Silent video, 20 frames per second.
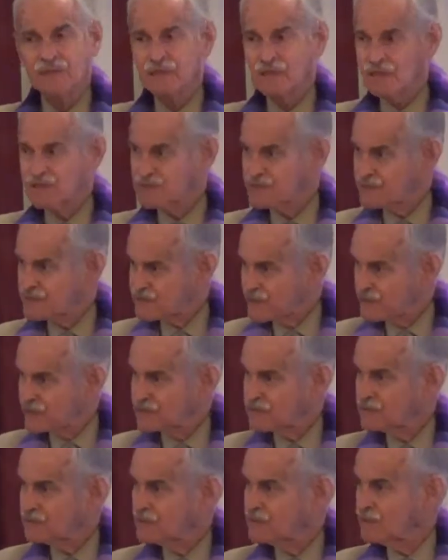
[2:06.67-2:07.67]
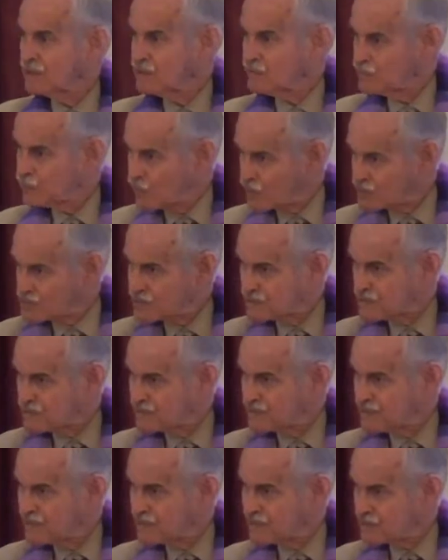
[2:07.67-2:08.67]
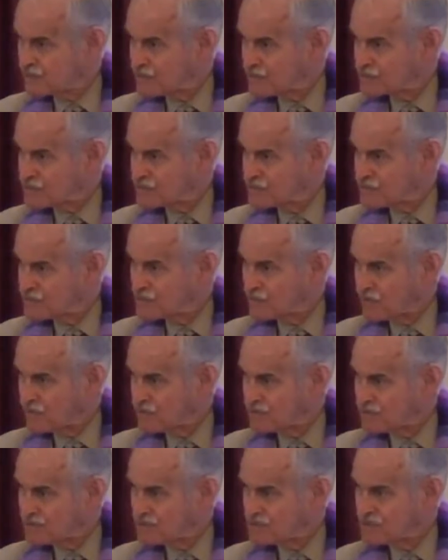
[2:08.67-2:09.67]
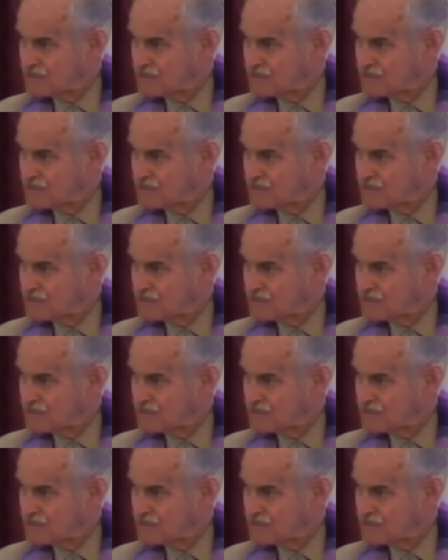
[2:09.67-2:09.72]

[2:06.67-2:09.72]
is the center of worship in the Christian church.